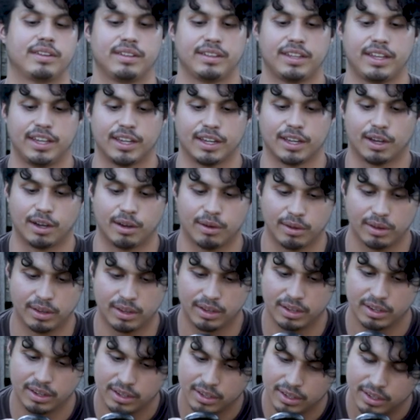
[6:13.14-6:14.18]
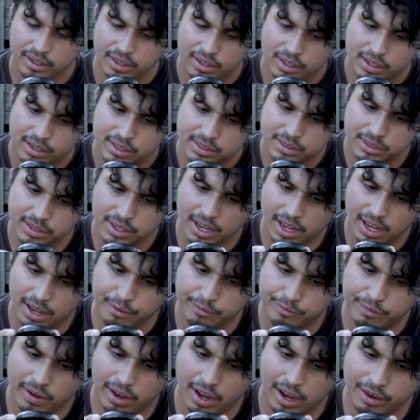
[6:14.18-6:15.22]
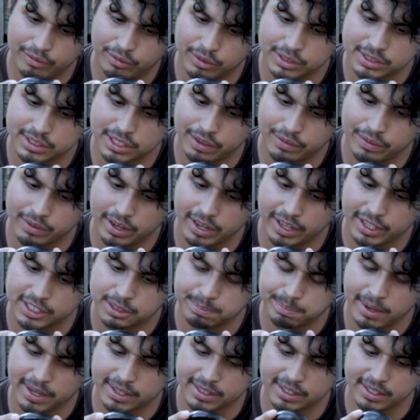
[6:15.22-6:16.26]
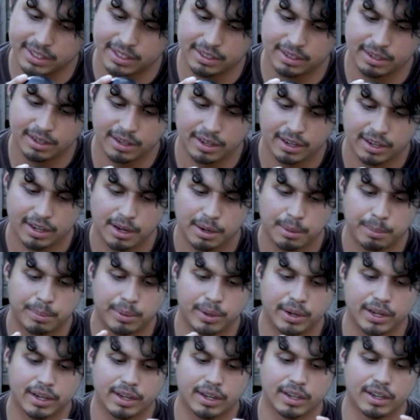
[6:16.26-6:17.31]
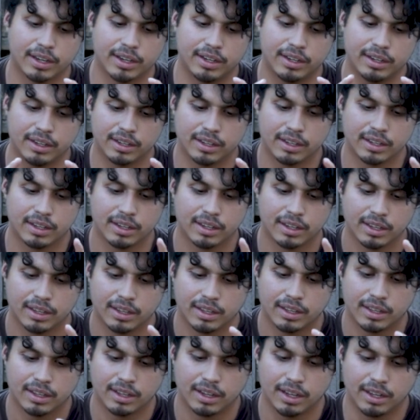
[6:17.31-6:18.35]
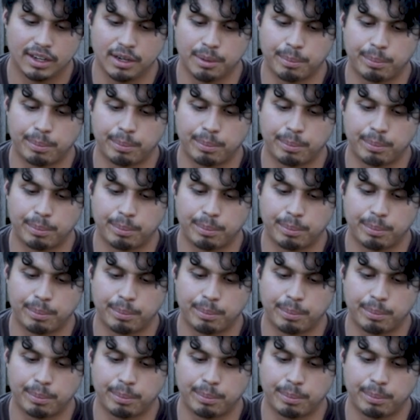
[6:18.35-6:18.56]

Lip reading: There you go. So yeah, 5 or 7 I expected. Pretty good. An